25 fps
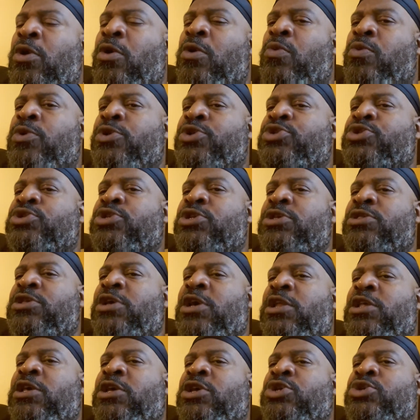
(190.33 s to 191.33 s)
we see
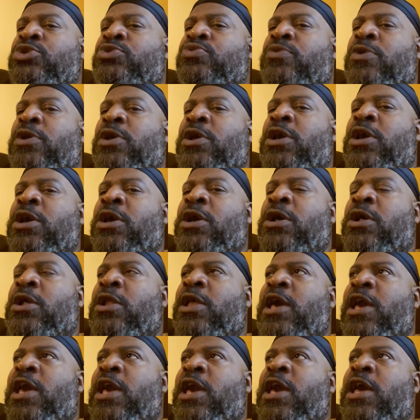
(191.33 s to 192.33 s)
that Israel
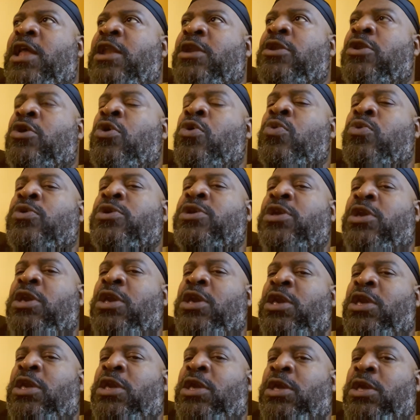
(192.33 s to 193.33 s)
had no
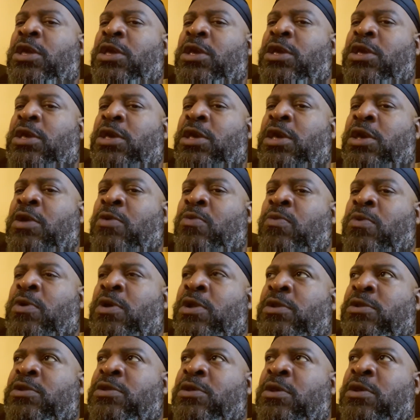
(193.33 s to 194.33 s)
king at
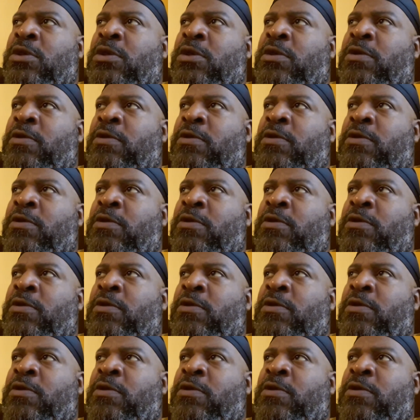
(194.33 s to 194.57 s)
one time.